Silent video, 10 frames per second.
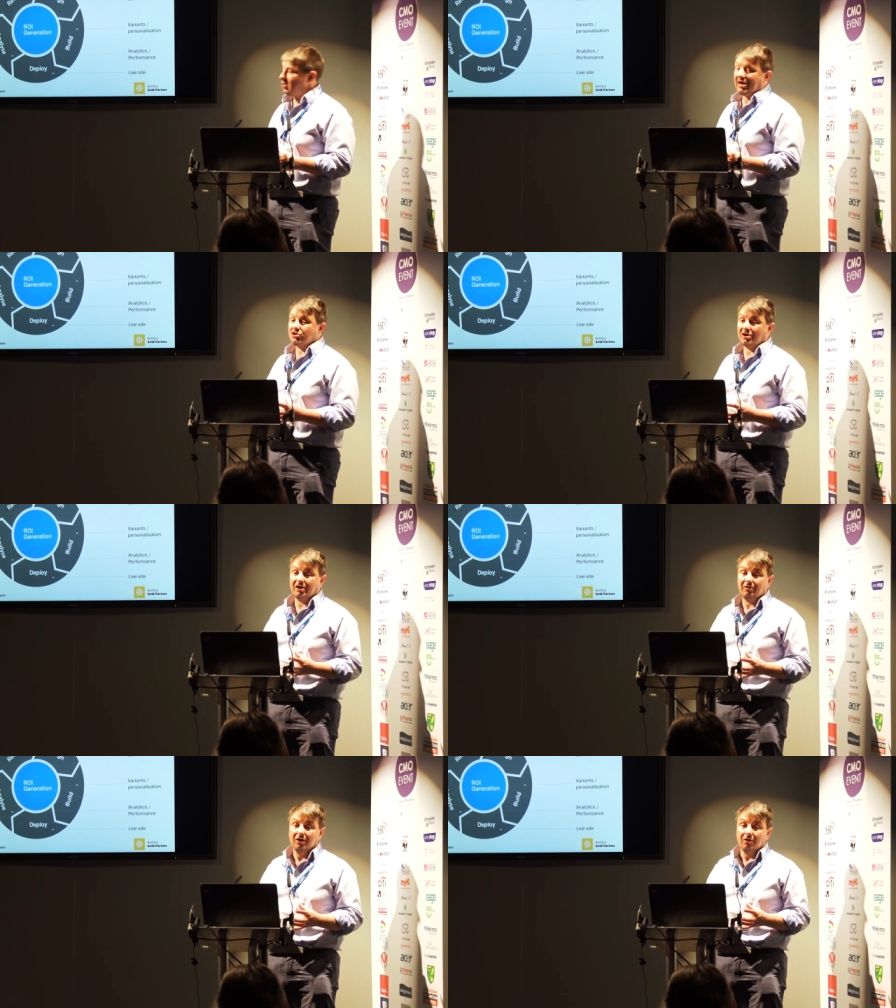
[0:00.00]
and
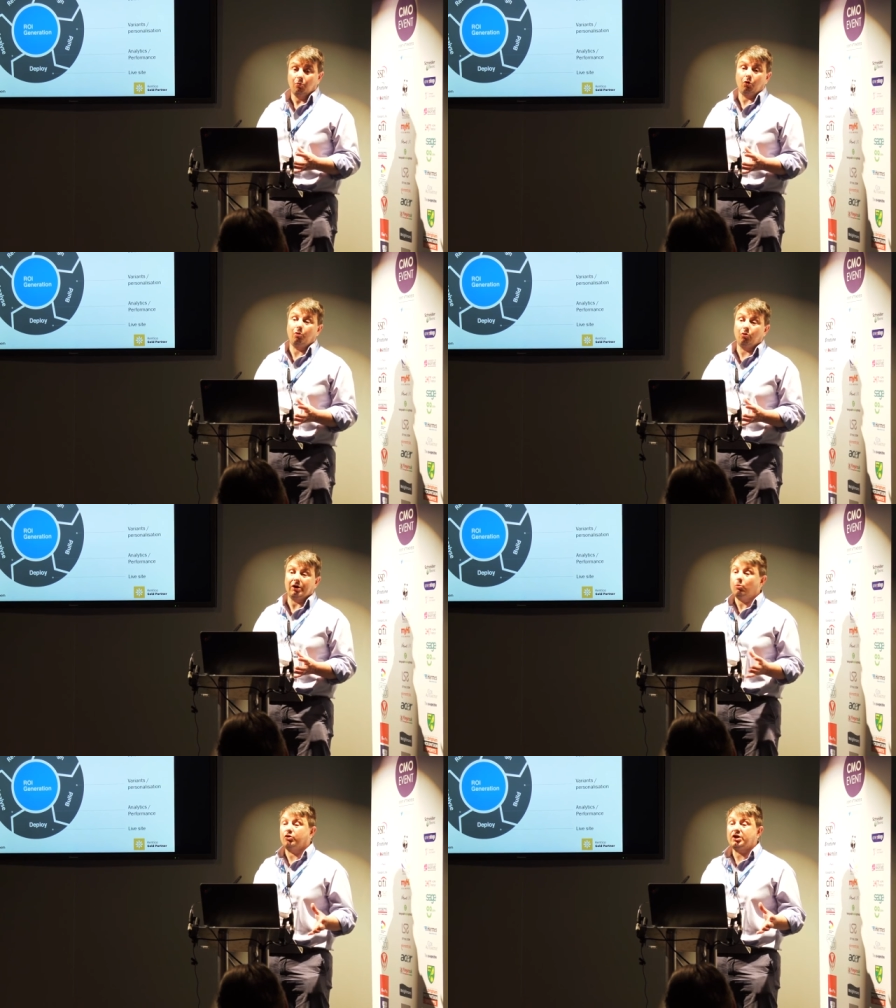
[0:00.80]
actually more
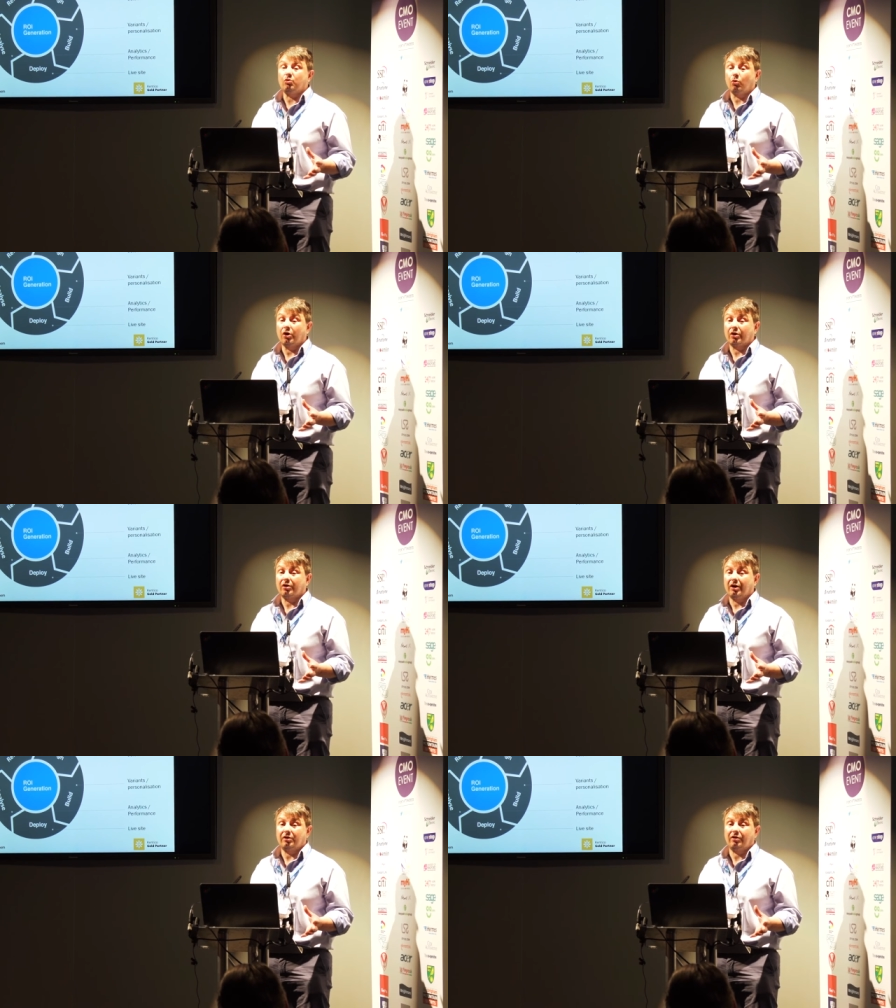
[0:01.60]
importantly what didn't
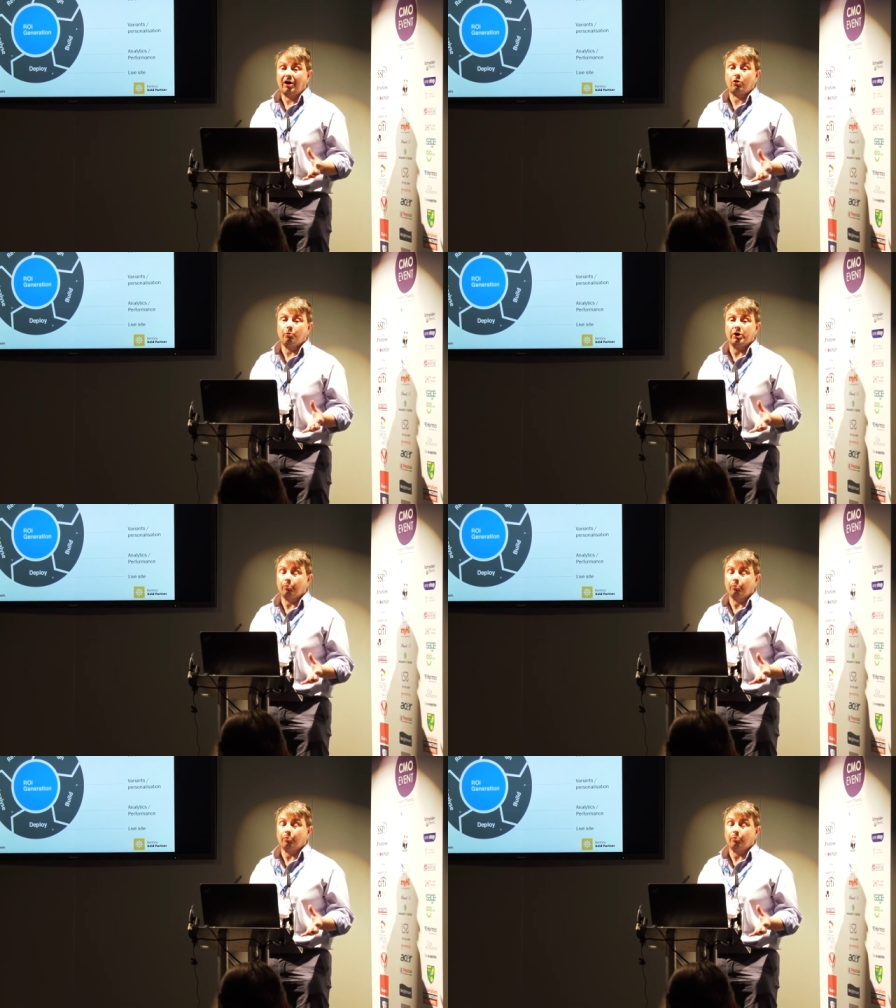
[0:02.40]
work and how can we